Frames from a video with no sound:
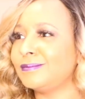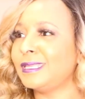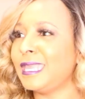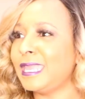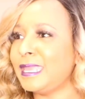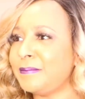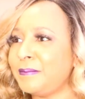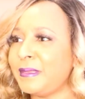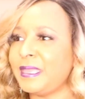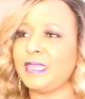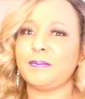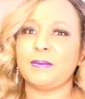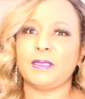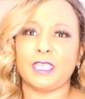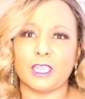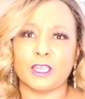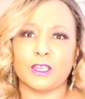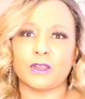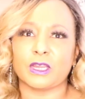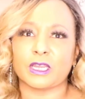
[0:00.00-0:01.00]
and
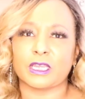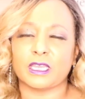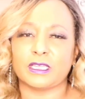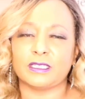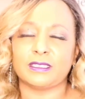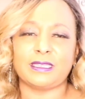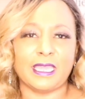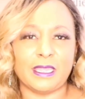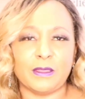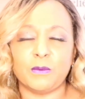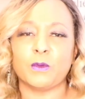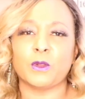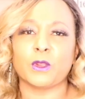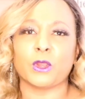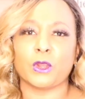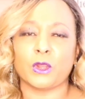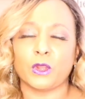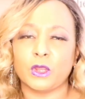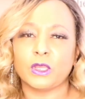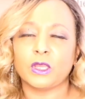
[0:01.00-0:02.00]
maybe Erica, they
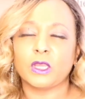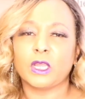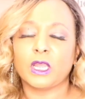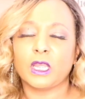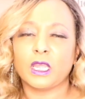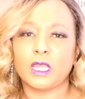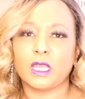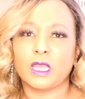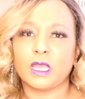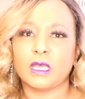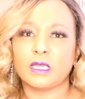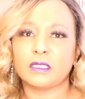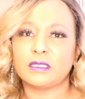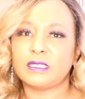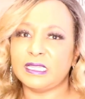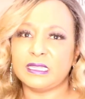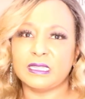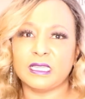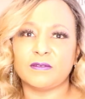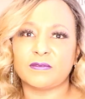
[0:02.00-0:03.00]
were
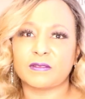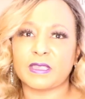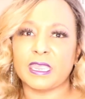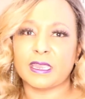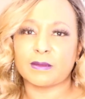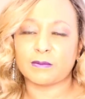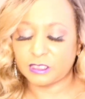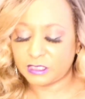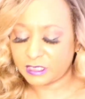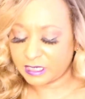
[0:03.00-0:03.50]
they love camera